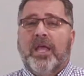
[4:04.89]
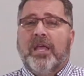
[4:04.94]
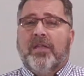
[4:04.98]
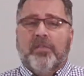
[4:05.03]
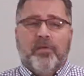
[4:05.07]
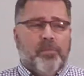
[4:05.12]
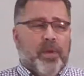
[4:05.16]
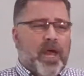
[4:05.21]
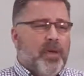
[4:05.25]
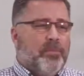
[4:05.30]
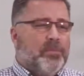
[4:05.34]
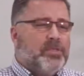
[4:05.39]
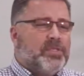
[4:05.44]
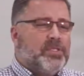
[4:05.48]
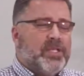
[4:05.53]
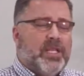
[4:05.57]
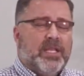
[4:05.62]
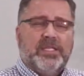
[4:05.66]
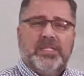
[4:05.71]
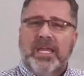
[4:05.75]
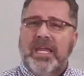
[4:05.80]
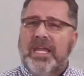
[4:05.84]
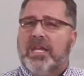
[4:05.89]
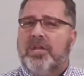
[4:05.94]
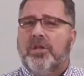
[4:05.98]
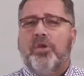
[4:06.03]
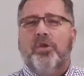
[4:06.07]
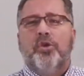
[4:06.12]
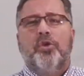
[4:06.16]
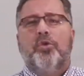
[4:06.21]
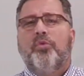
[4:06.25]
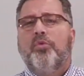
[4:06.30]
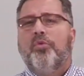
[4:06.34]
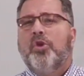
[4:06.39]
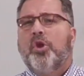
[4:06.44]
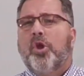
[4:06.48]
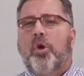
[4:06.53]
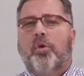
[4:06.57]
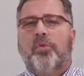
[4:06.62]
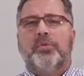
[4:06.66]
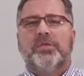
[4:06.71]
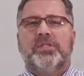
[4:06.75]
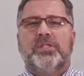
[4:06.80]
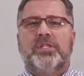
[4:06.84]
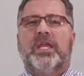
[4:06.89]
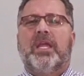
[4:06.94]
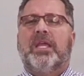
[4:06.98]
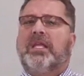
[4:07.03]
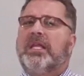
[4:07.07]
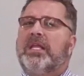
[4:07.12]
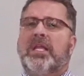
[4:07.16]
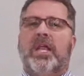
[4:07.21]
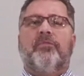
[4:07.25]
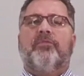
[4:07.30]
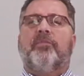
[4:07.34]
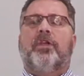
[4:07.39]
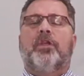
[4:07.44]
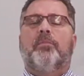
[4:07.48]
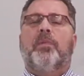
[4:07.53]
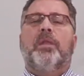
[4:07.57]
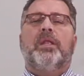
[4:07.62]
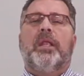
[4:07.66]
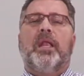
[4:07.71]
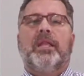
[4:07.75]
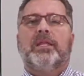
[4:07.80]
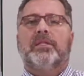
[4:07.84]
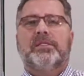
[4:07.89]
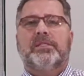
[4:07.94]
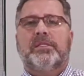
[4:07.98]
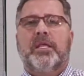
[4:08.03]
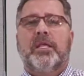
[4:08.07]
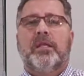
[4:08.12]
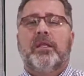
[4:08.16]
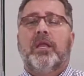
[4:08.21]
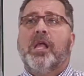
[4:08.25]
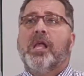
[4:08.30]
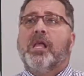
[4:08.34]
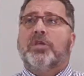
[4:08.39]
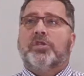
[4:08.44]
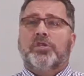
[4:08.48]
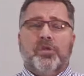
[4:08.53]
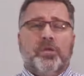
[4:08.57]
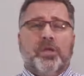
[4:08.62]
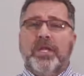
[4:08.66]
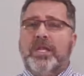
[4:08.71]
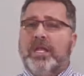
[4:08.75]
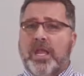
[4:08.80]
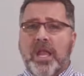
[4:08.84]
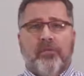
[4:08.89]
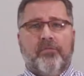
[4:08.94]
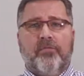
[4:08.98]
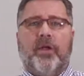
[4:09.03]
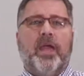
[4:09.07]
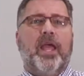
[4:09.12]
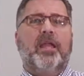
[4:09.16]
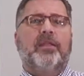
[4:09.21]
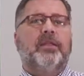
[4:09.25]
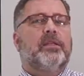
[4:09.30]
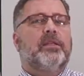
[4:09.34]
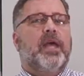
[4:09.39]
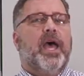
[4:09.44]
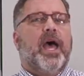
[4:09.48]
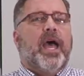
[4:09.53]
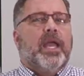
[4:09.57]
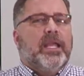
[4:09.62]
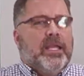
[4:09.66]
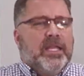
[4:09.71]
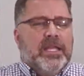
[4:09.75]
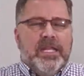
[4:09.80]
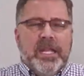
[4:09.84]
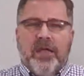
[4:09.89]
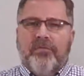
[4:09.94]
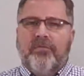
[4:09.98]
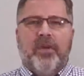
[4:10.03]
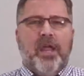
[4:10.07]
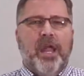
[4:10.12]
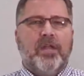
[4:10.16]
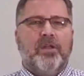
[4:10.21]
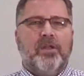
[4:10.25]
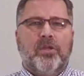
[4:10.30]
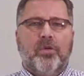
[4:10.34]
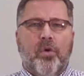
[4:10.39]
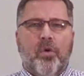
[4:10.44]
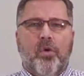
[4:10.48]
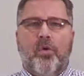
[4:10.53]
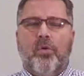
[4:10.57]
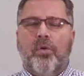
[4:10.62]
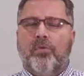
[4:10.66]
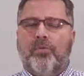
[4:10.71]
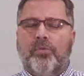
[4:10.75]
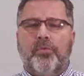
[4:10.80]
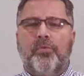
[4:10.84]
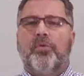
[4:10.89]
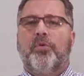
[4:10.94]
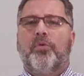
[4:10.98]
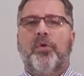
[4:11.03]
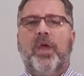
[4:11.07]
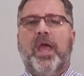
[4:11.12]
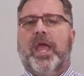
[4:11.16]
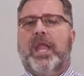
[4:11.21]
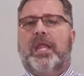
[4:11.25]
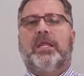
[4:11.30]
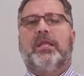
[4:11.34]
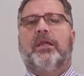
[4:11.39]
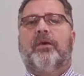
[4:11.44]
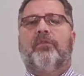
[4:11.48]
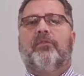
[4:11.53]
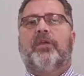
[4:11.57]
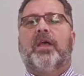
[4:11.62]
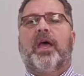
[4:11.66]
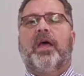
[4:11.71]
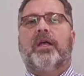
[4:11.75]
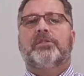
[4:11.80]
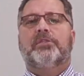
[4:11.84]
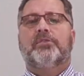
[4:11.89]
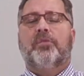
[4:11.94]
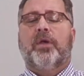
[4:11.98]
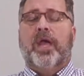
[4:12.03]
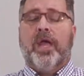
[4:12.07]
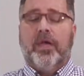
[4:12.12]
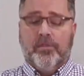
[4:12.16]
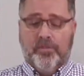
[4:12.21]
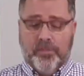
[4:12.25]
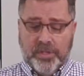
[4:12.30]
The Bible says he knew no sin. He never committed any sin, so he never had to die. He never had to go through any of God's wrath.